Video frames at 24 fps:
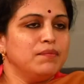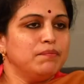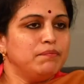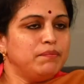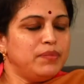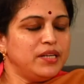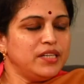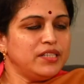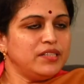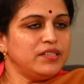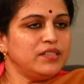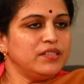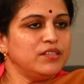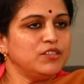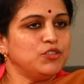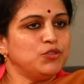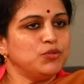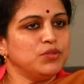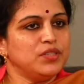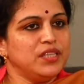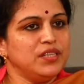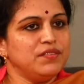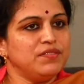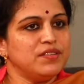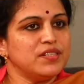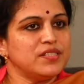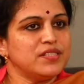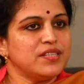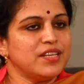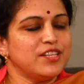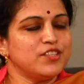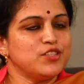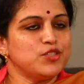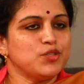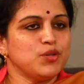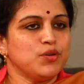but to give a
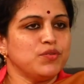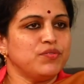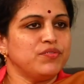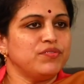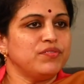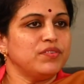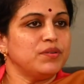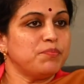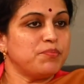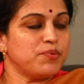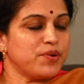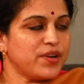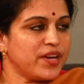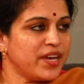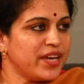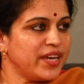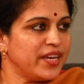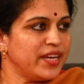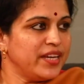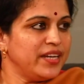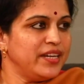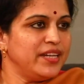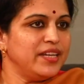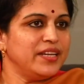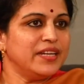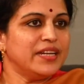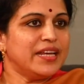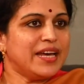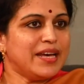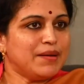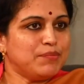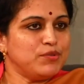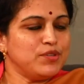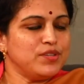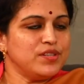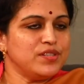sense of pride and
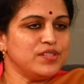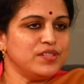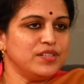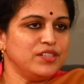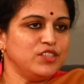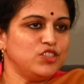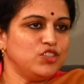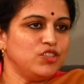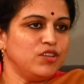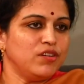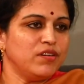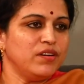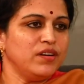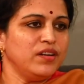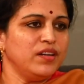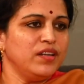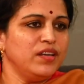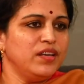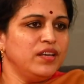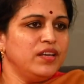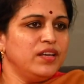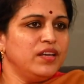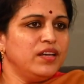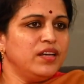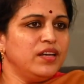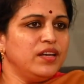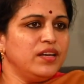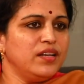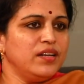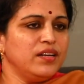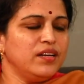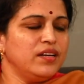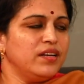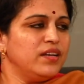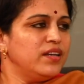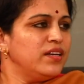happiness in children.
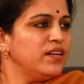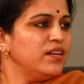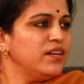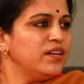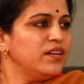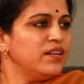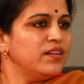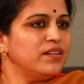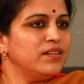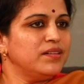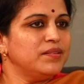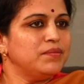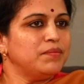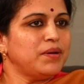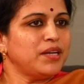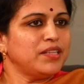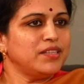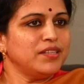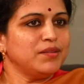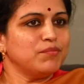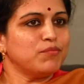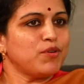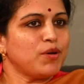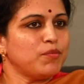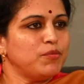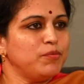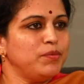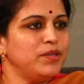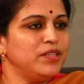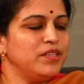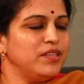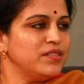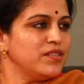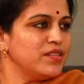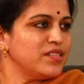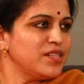And I think probably
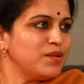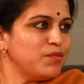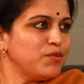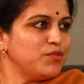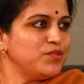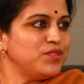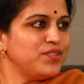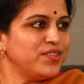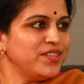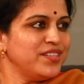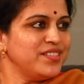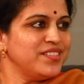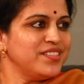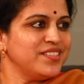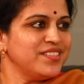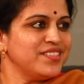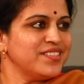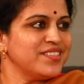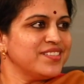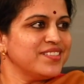these are some of the reasons.